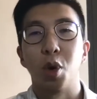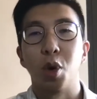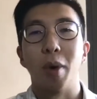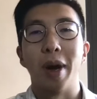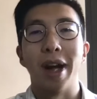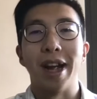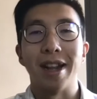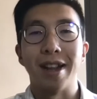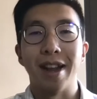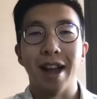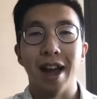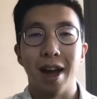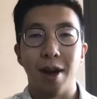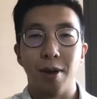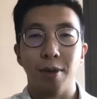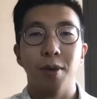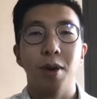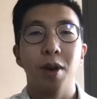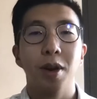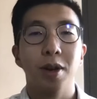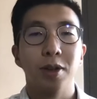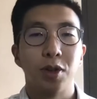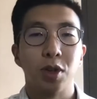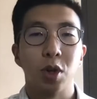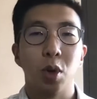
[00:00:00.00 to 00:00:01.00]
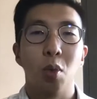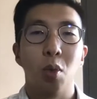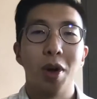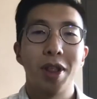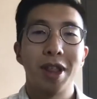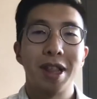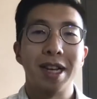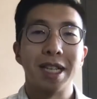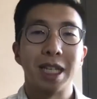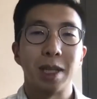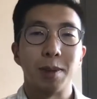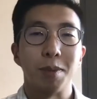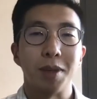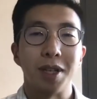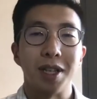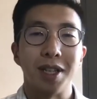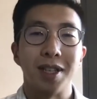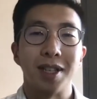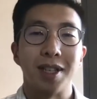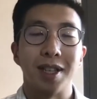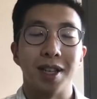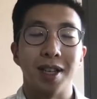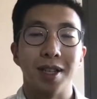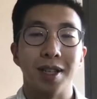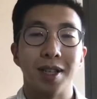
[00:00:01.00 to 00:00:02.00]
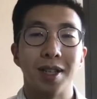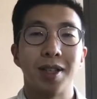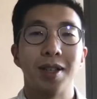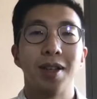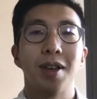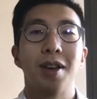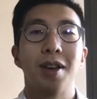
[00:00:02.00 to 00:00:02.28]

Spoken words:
way down. So what this means is